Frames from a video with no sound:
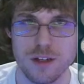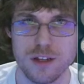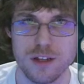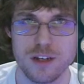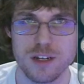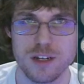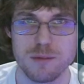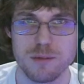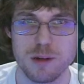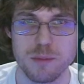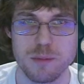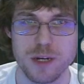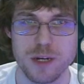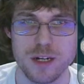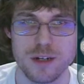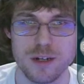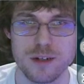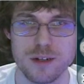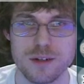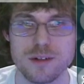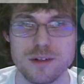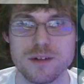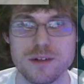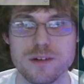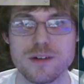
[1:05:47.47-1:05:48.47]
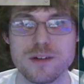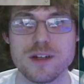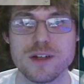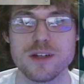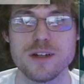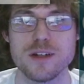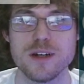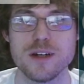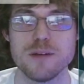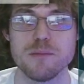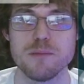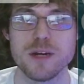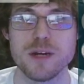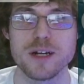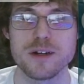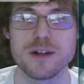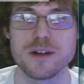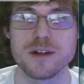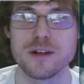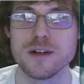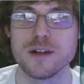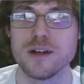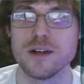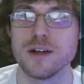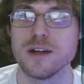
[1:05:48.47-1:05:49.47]
am I back? Okay, I'm back.
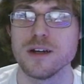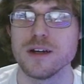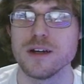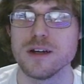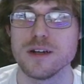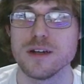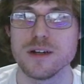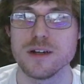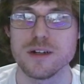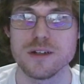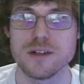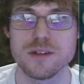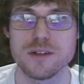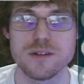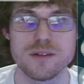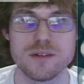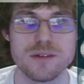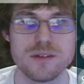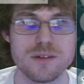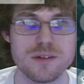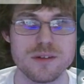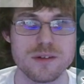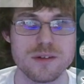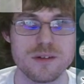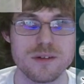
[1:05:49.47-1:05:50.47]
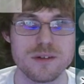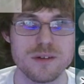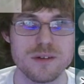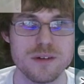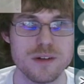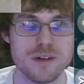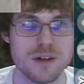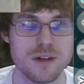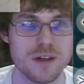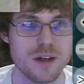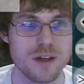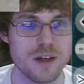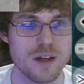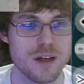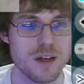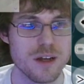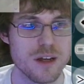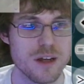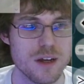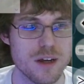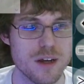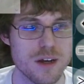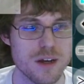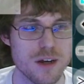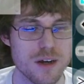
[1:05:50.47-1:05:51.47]
So,
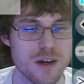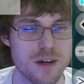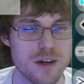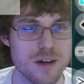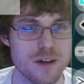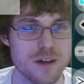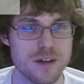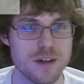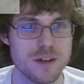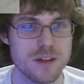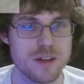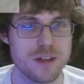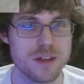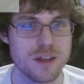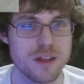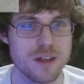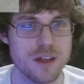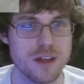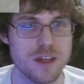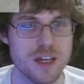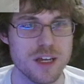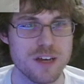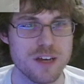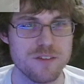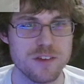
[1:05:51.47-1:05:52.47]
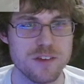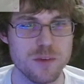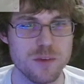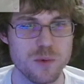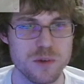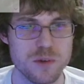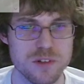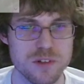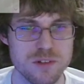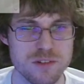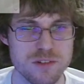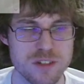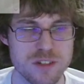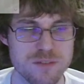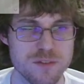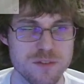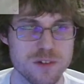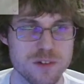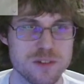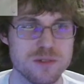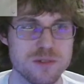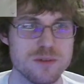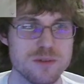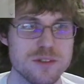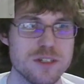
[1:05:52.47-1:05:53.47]
yeah, if you weren't using
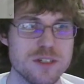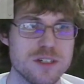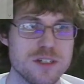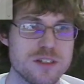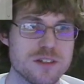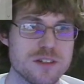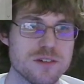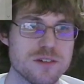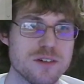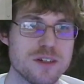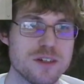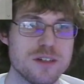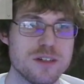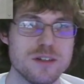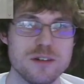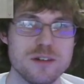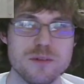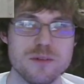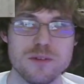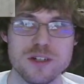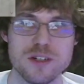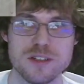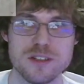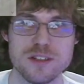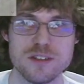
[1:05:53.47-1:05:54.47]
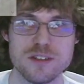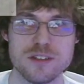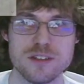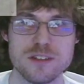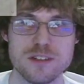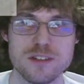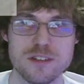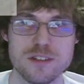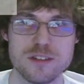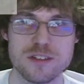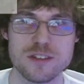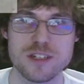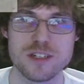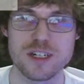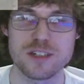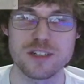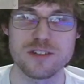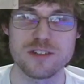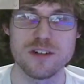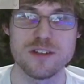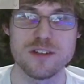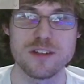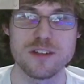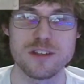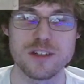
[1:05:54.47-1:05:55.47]
virtual touchscreen, what it does is it just takes
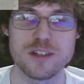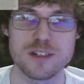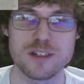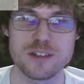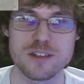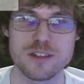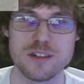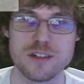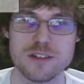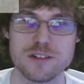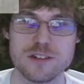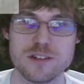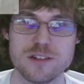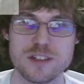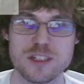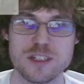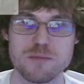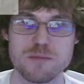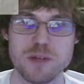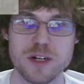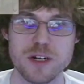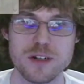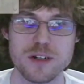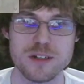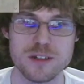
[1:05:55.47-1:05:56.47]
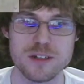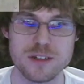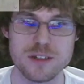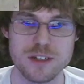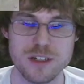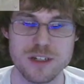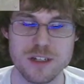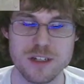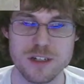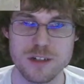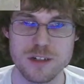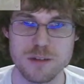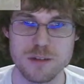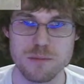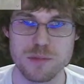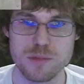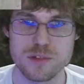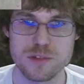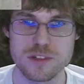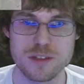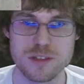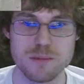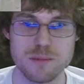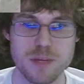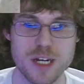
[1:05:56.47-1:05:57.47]
all the things that are transparent and
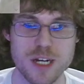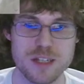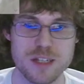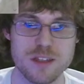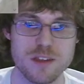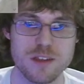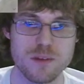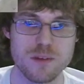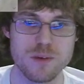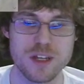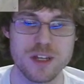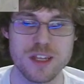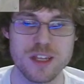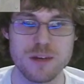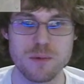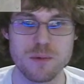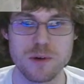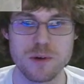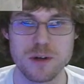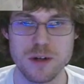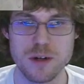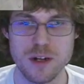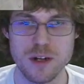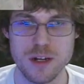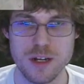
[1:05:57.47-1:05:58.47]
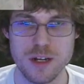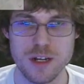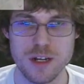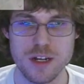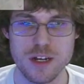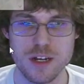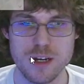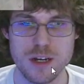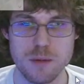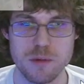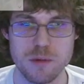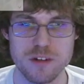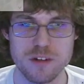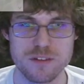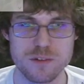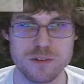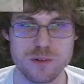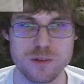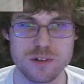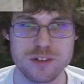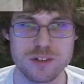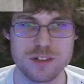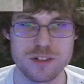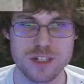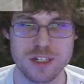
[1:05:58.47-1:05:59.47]
puts them back to the way they were. But of
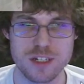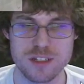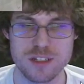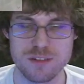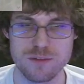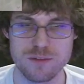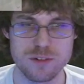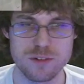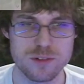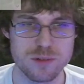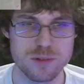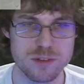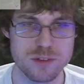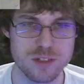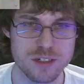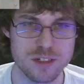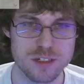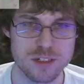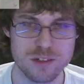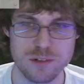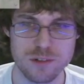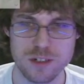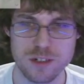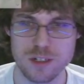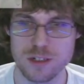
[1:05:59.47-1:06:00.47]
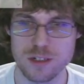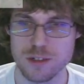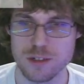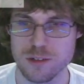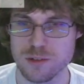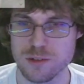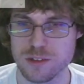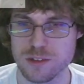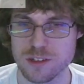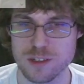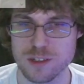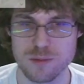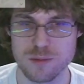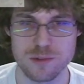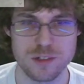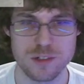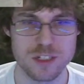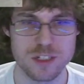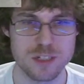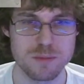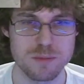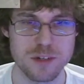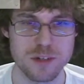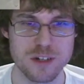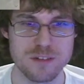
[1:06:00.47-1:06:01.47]
course, I guess virtual touchscreen uses some
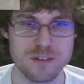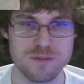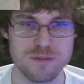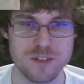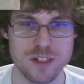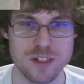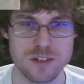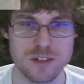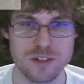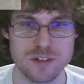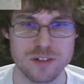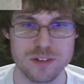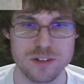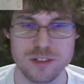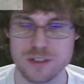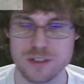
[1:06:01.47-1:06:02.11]
transparent features,